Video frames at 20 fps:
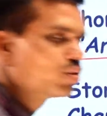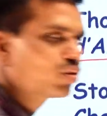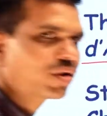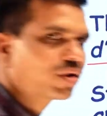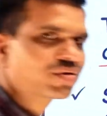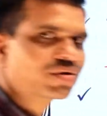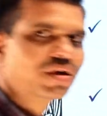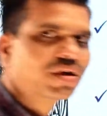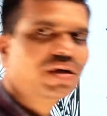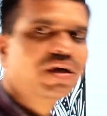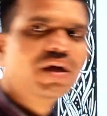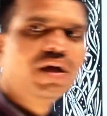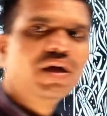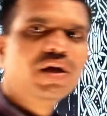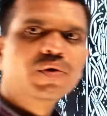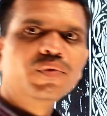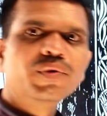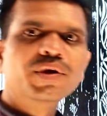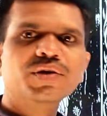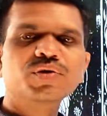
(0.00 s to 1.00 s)
Chaucer,
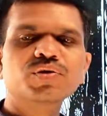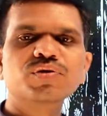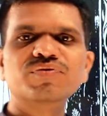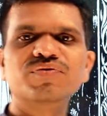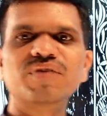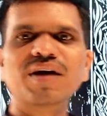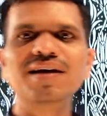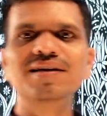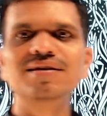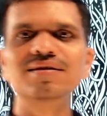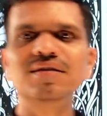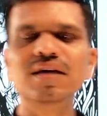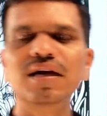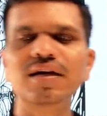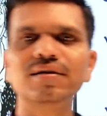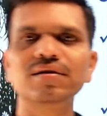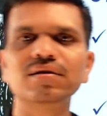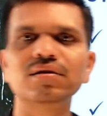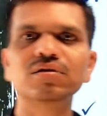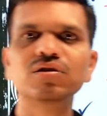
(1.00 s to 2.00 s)
where you find
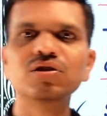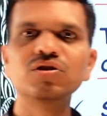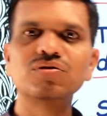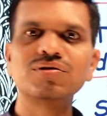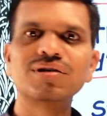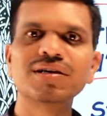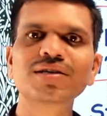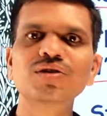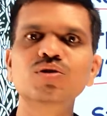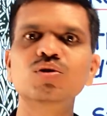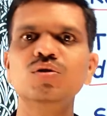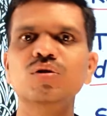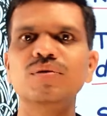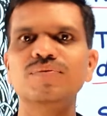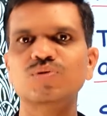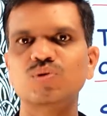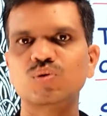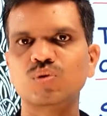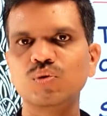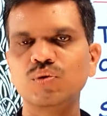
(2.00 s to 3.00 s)
that this tradition
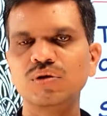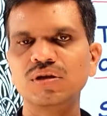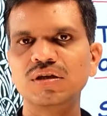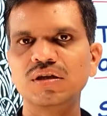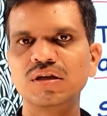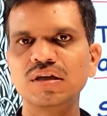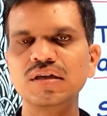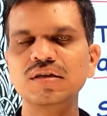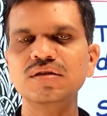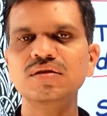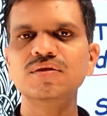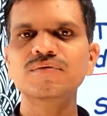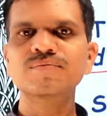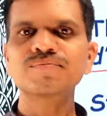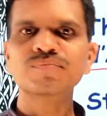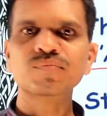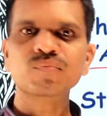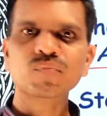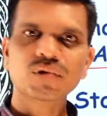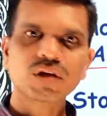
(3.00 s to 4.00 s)
of story is
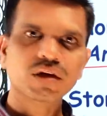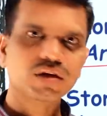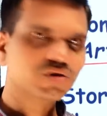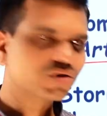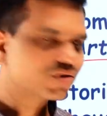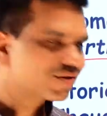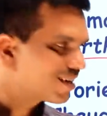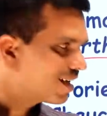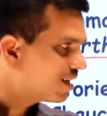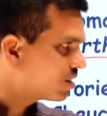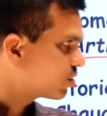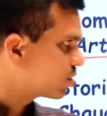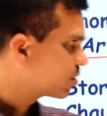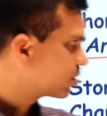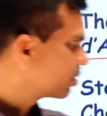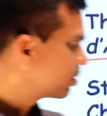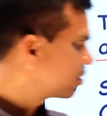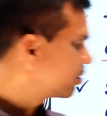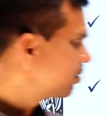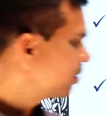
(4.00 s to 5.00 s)

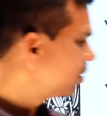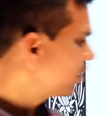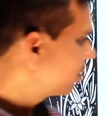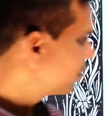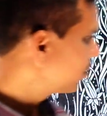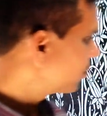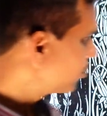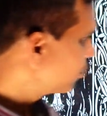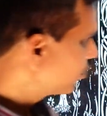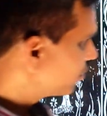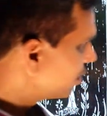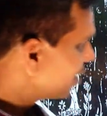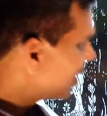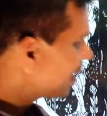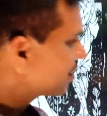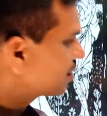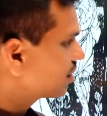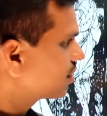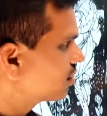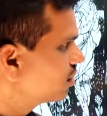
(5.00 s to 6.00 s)
stretched
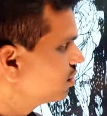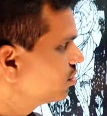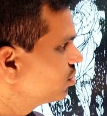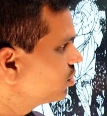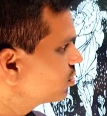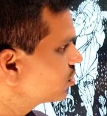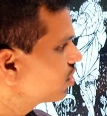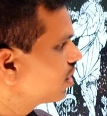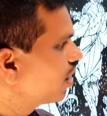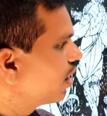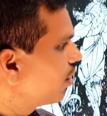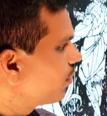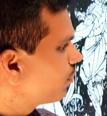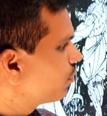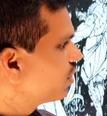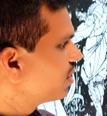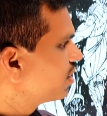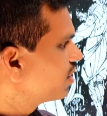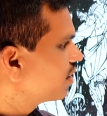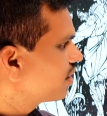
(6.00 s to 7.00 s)
later in this
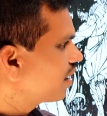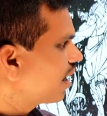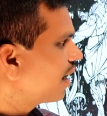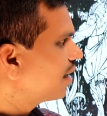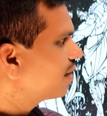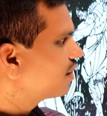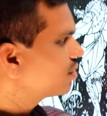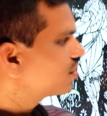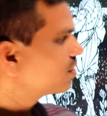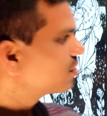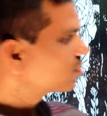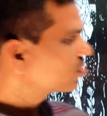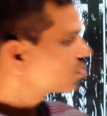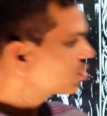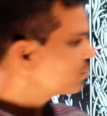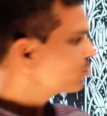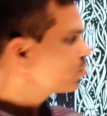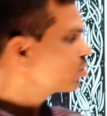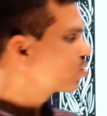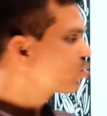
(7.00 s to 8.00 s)
period, and
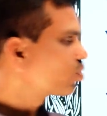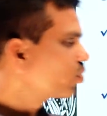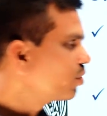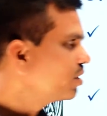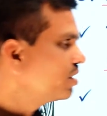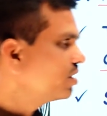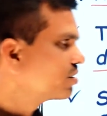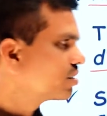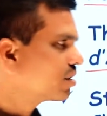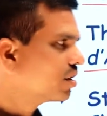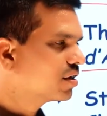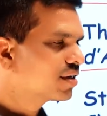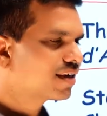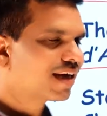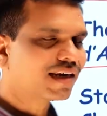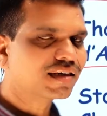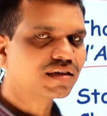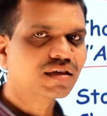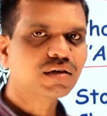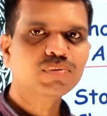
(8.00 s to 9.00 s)
some stories in
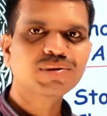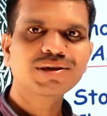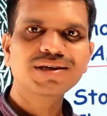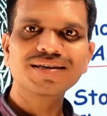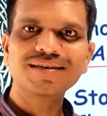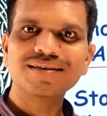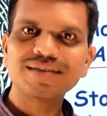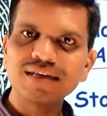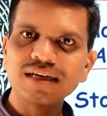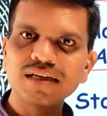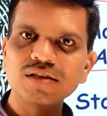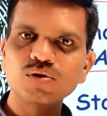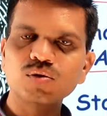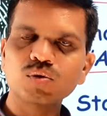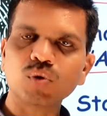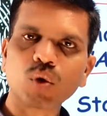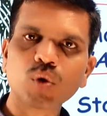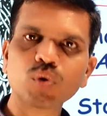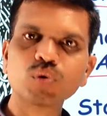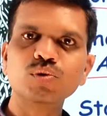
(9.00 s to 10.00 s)
Canterbury Tales
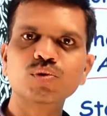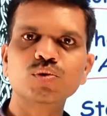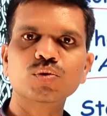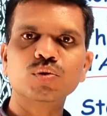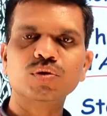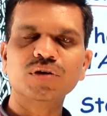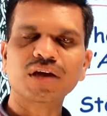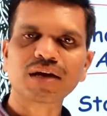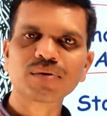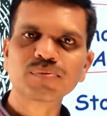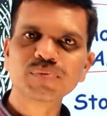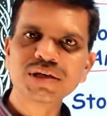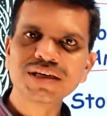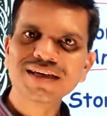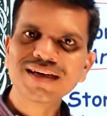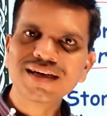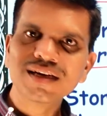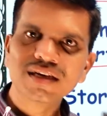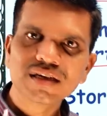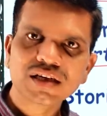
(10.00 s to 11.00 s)
also can
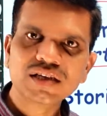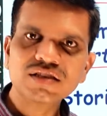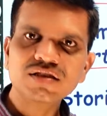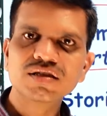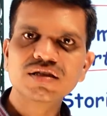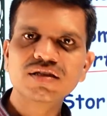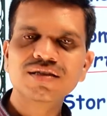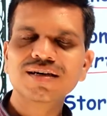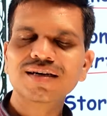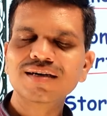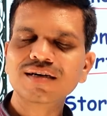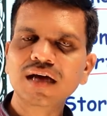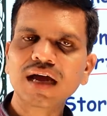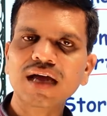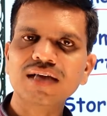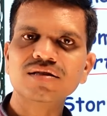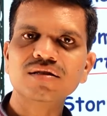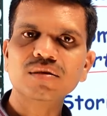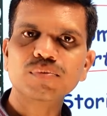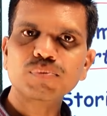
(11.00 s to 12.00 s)
be considered
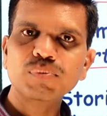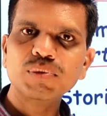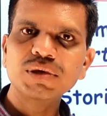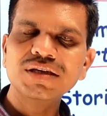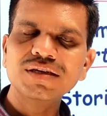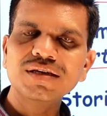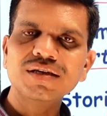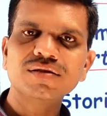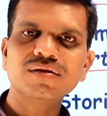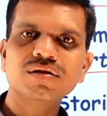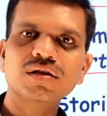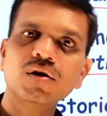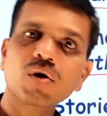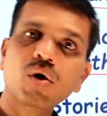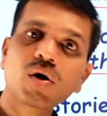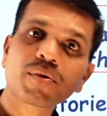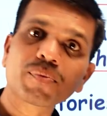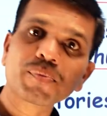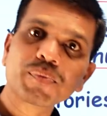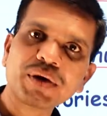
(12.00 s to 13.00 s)
as the precursor
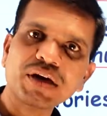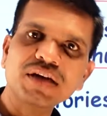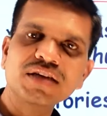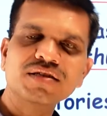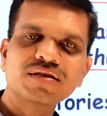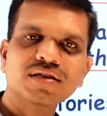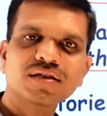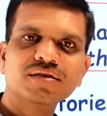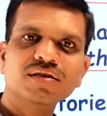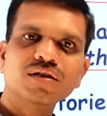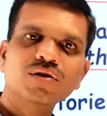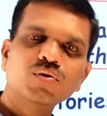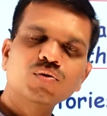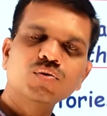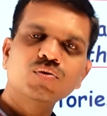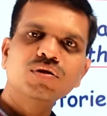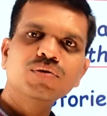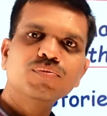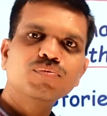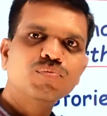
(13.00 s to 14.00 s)
or predecessor
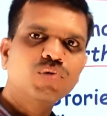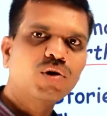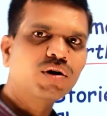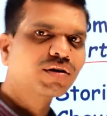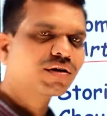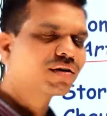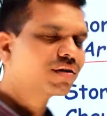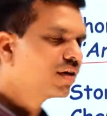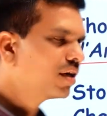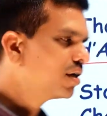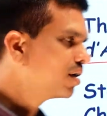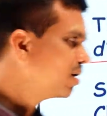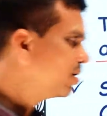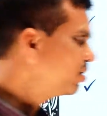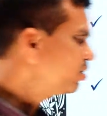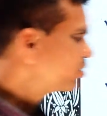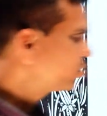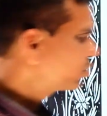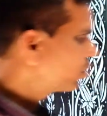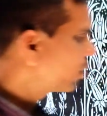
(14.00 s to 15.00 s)
to the modern
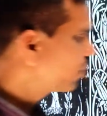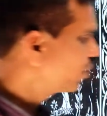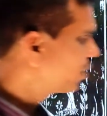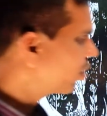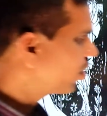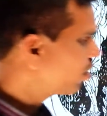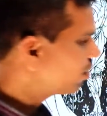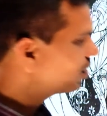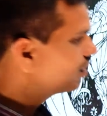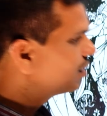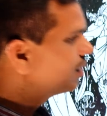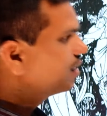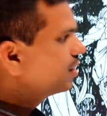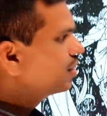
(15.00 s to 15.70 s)
English novel or